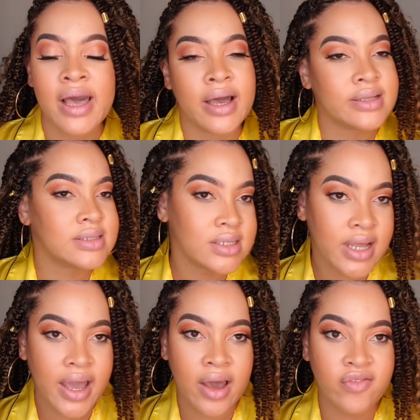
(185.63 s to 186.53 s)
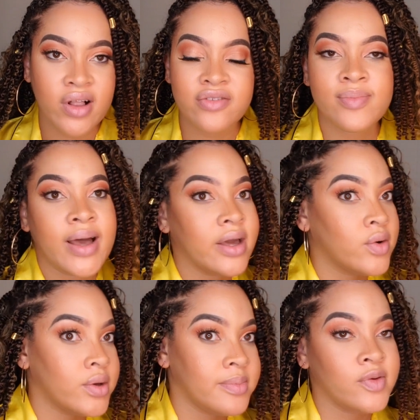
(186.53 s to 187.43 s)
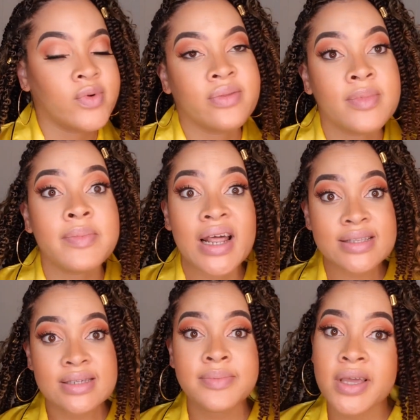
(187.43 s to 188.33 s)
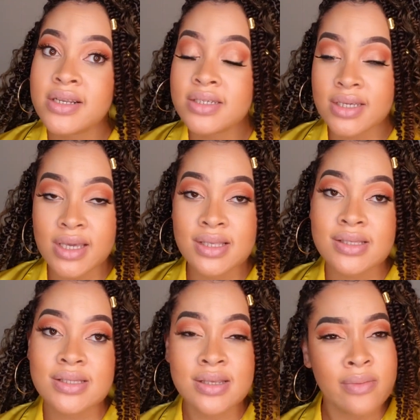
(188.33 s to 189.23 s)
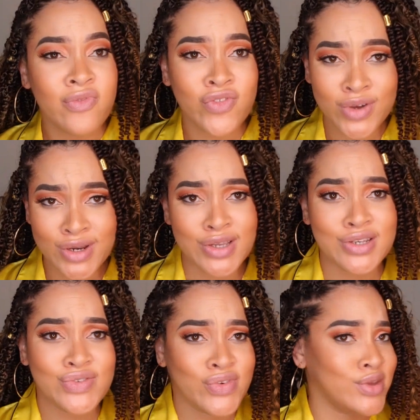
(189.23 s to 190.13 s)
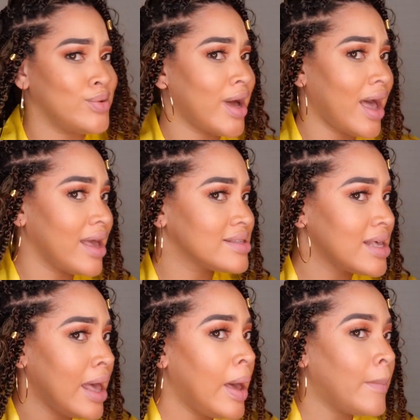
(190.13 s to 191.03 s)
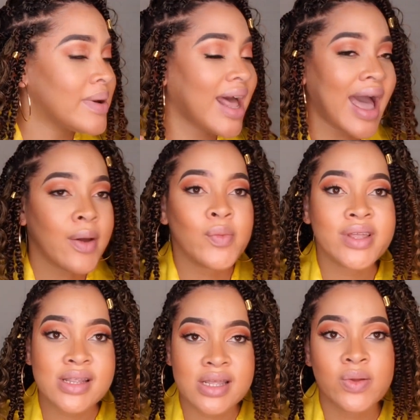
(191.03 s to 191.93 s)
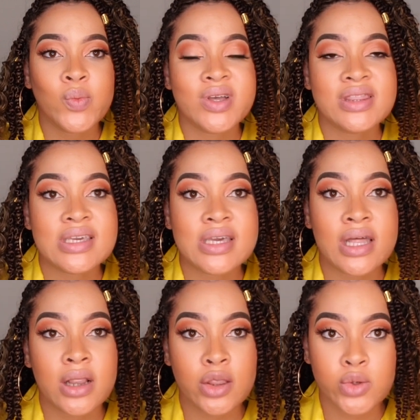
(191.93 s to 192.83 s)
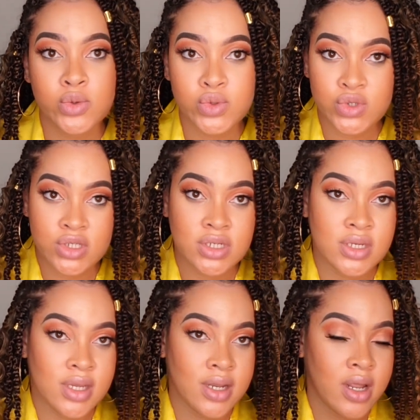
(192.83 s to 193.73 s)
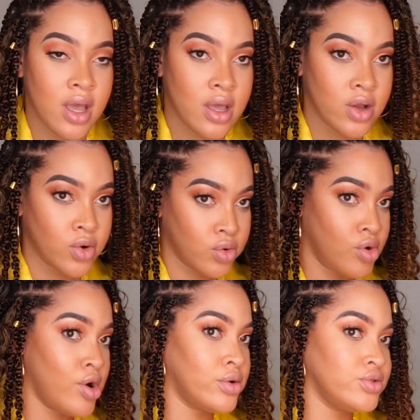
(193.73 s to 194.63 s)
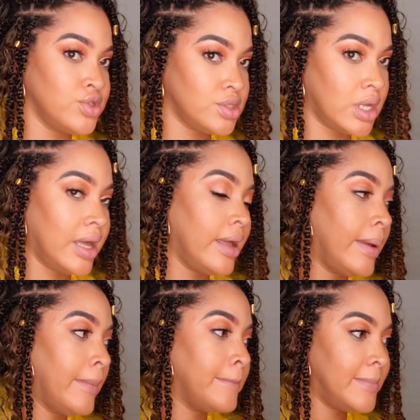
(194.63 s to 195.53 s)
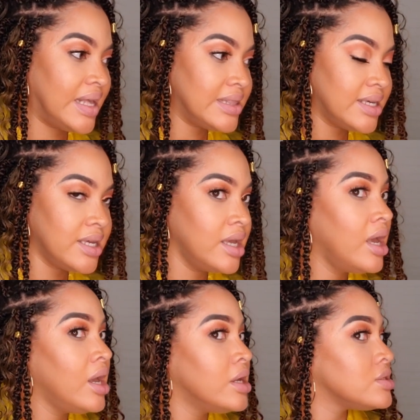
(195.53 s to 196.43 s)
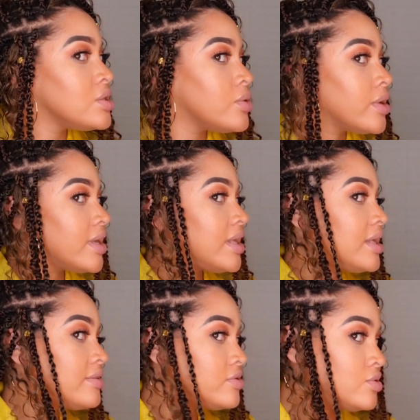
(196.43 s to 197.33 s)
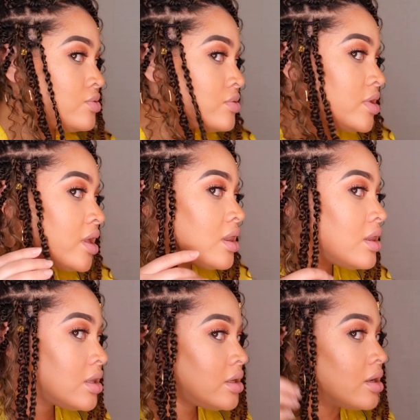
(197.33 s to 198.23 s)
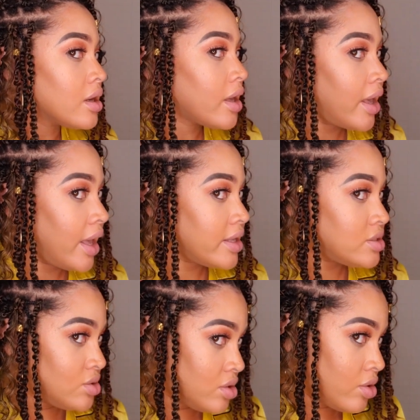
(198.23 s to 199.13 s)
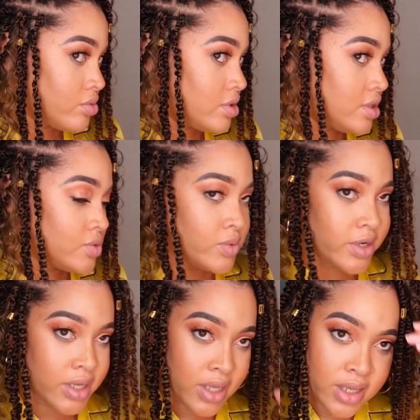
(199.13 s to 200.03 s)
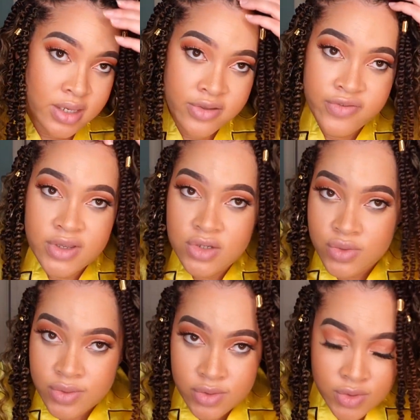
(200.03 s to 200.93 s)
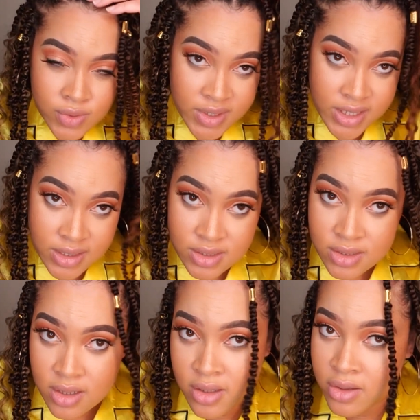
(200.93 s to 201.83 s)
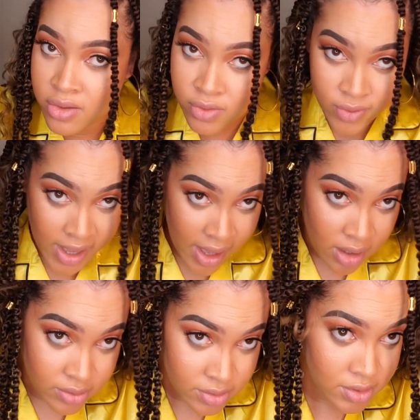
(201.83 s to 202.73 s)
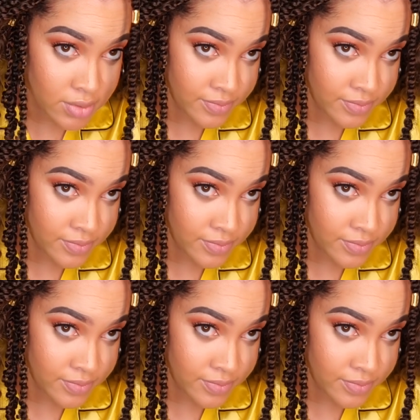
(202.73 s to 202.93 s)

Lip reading: I did not have all of my equipment with me, but I did manage to get some footage for you guys. But I went in with the illusion crochet method. So it gives you the look as though these were individual twists throughout,